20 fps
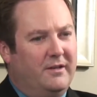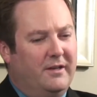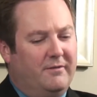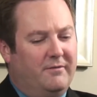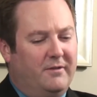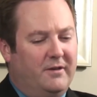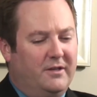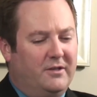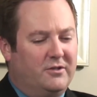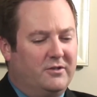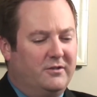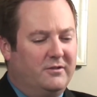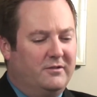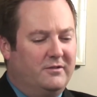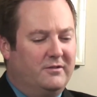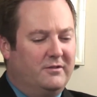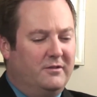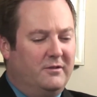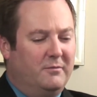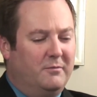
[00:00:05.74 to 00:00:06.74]

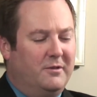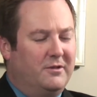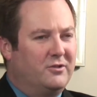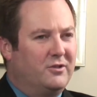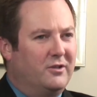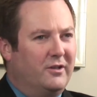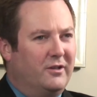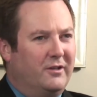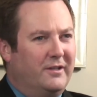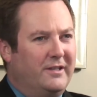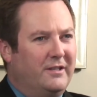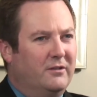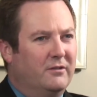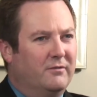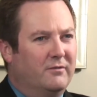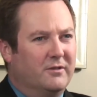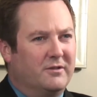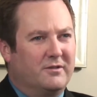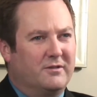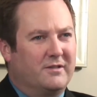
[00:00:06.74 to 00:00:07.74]
definitions. You mentioned
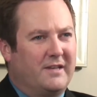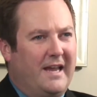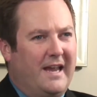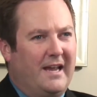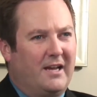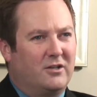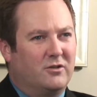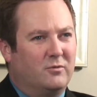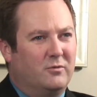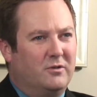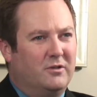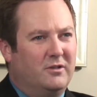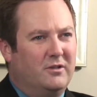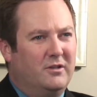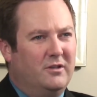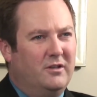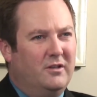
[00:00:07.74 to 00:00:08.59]
illegal versus actual.